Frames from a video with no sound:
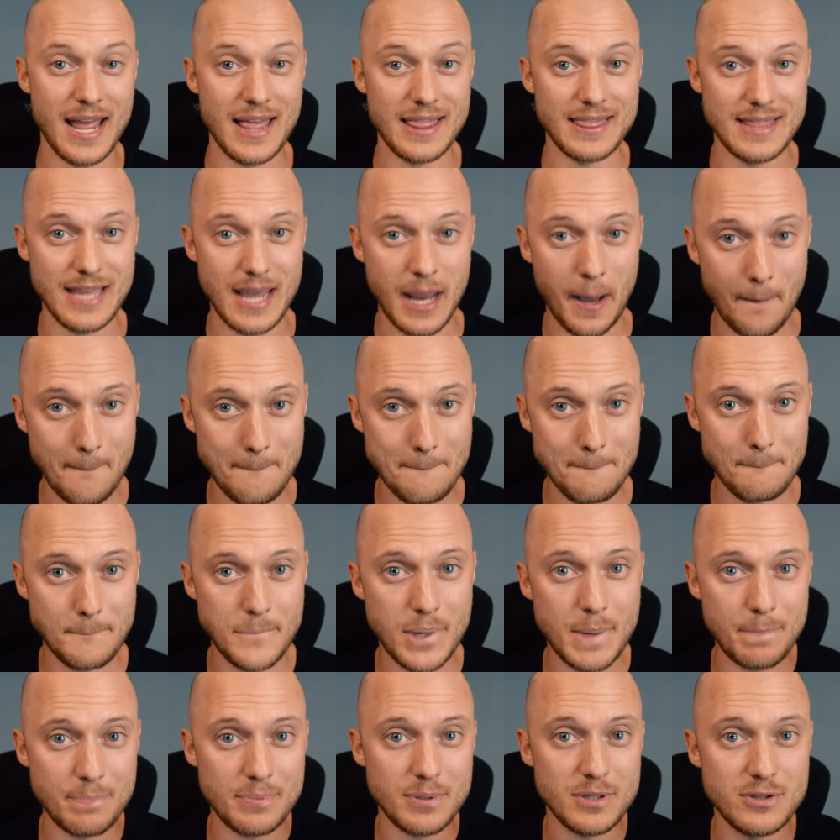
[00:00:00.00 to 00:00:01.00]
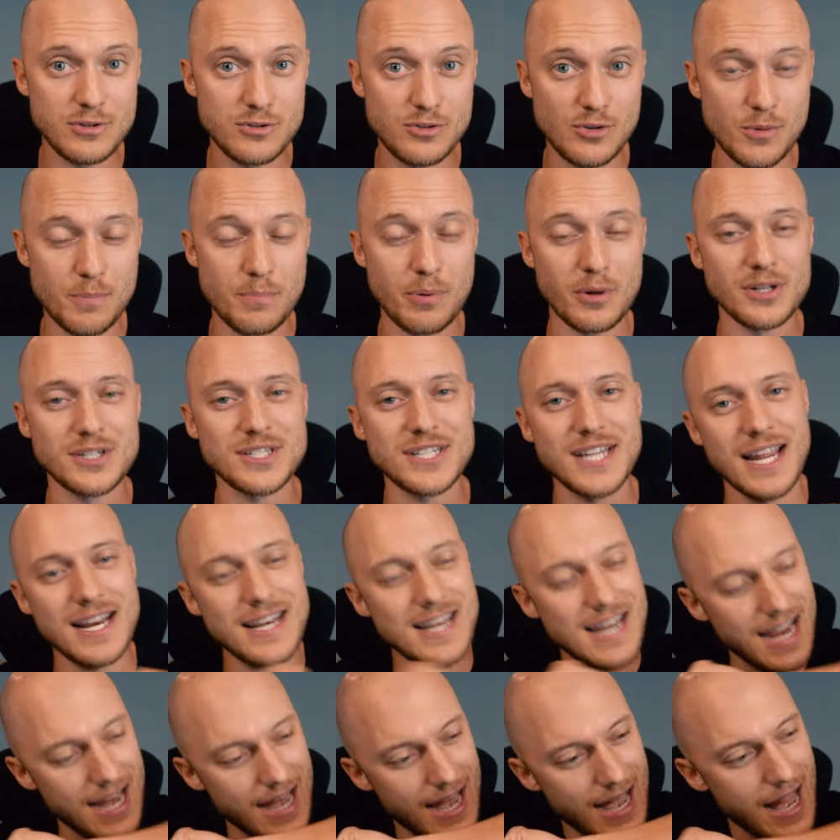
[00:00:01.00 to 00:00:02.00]
And then, boop,
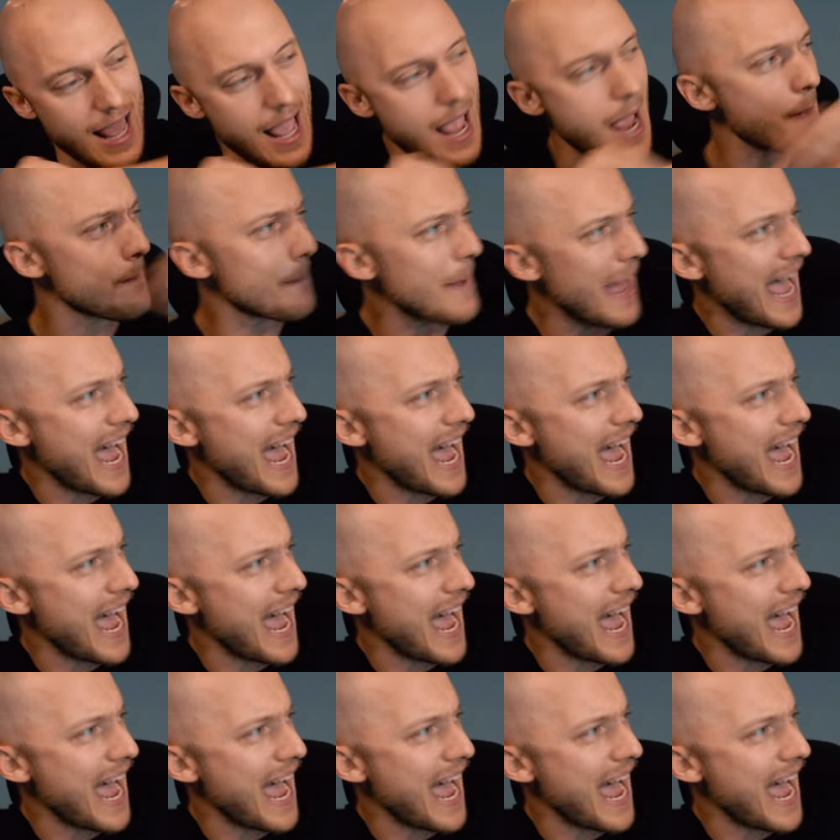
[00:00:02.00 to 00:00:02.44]
2% and I'm